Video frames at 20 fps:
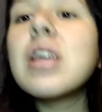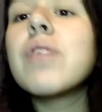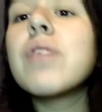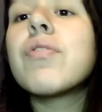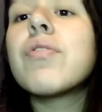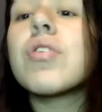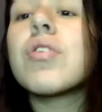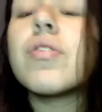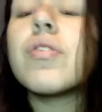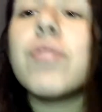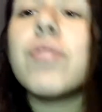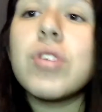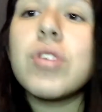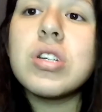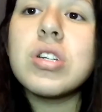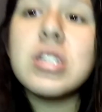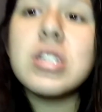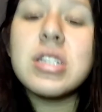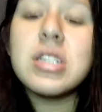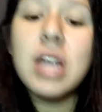him for the
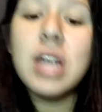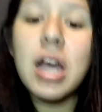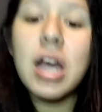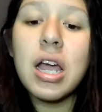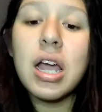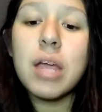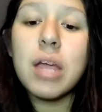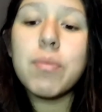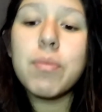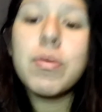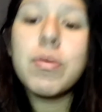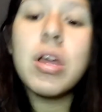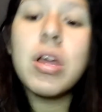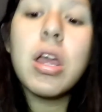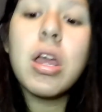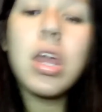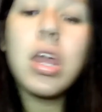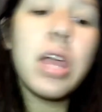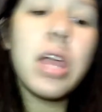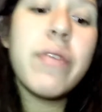first time
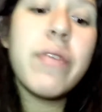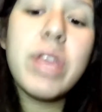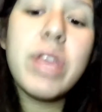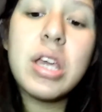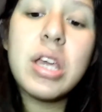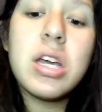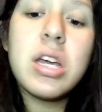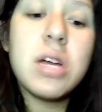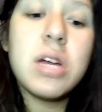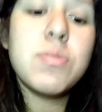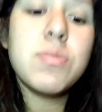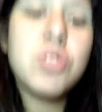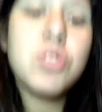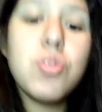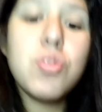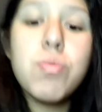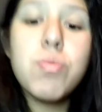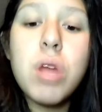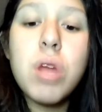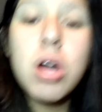if he comes
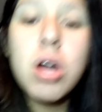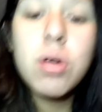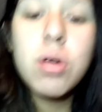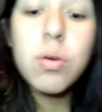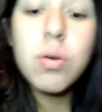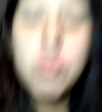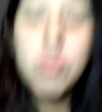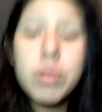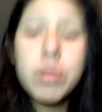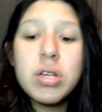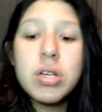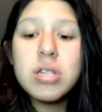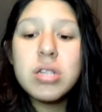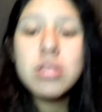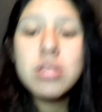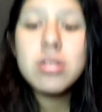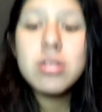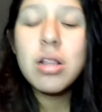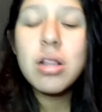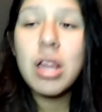tomorrow,
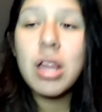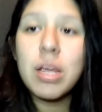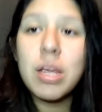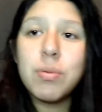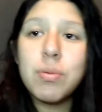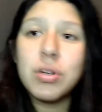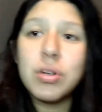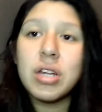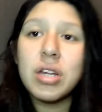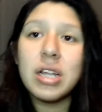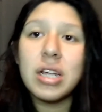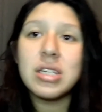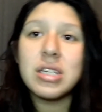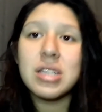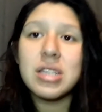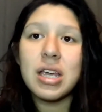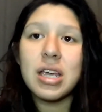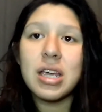because labor can